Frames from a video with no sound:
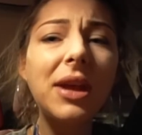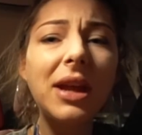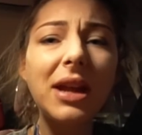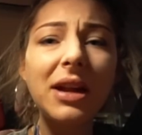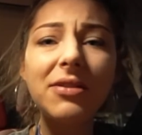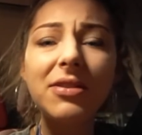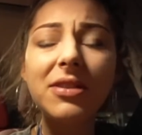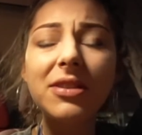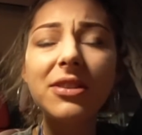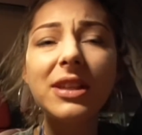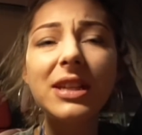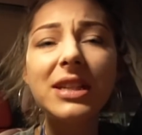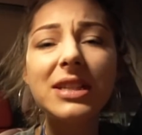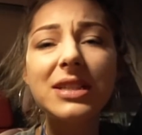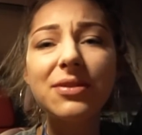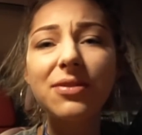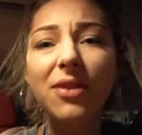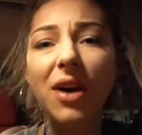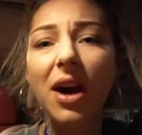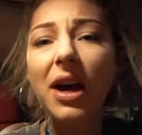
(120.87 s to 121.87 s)
that everything
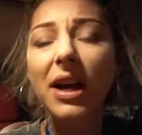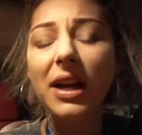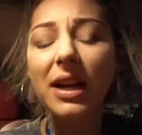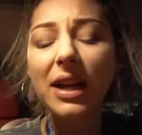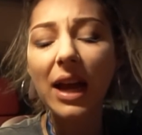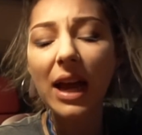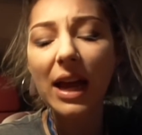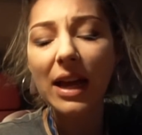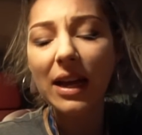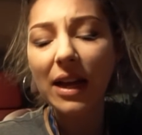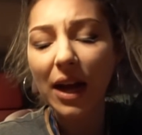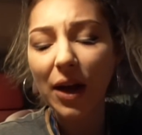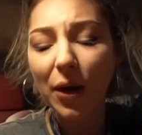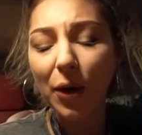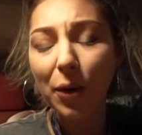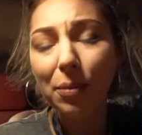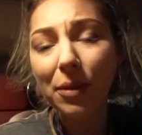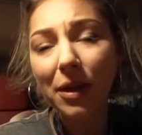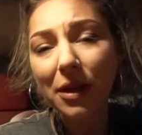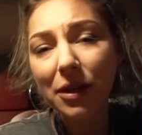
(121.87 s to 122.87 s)
is fine and I
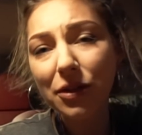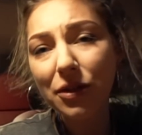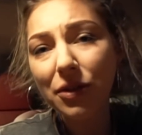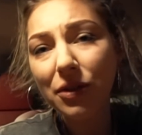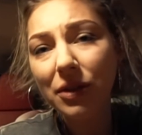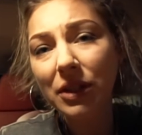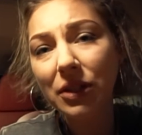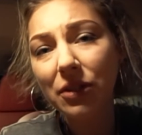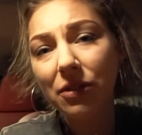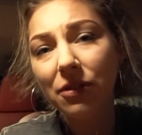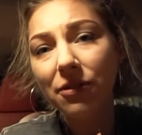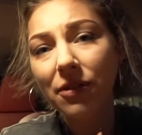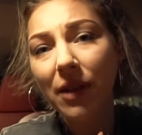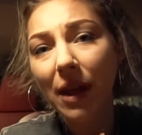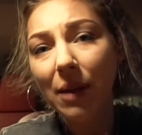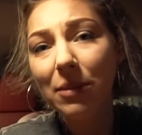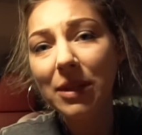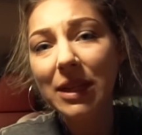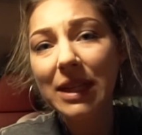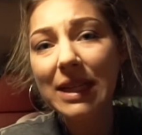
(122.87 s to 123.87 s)
hope that you and your
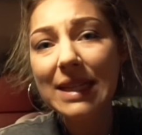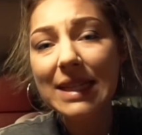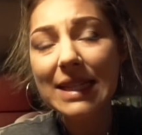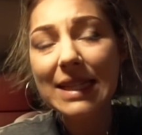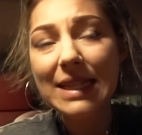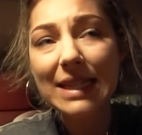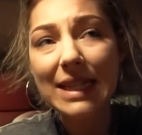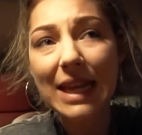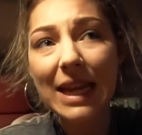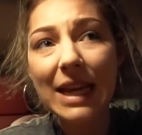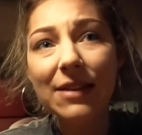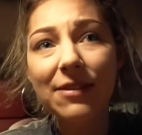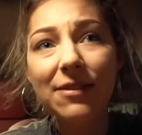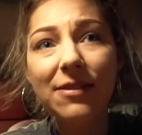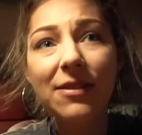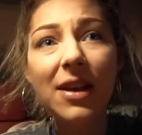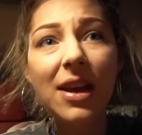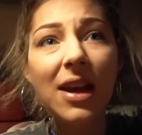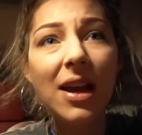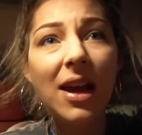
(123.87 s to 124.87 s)
family is safe